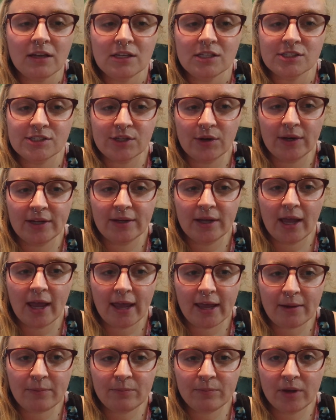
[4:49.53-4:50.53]
So I
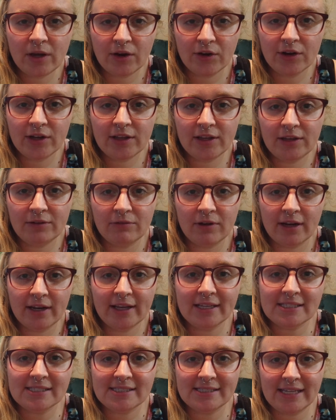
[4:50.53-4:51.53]
am currently running
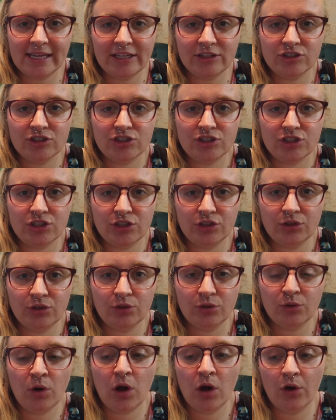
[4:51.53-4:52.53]
a stage
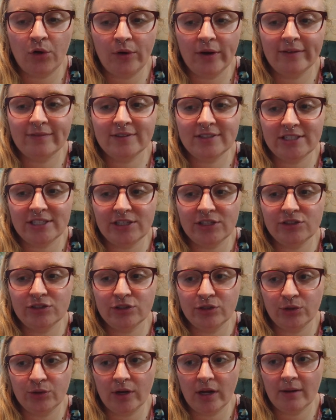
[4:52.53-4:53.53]
2 OFT
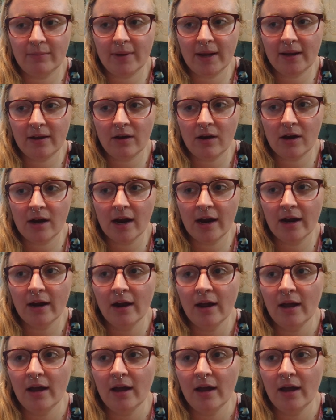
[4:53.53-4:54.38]
tune on my car.